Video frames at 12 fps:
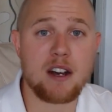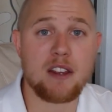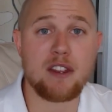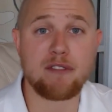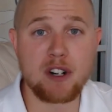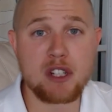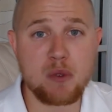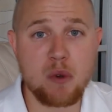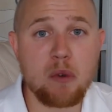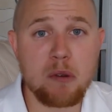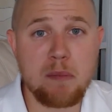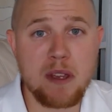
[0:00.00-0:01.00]
Uh, the
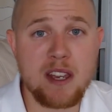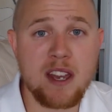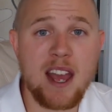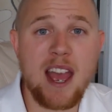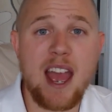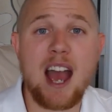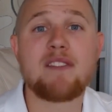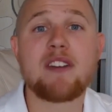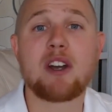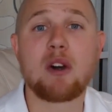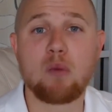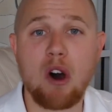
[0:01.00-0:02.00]
first one would be
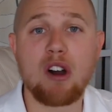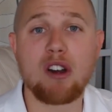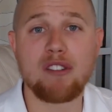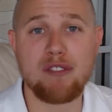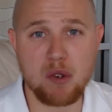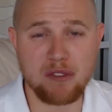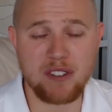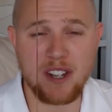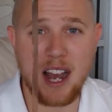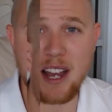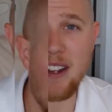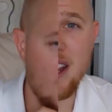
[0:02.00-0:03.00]
having a wrong view
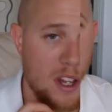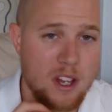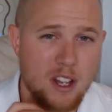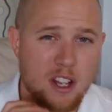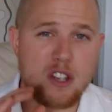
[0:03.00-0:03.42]
of God.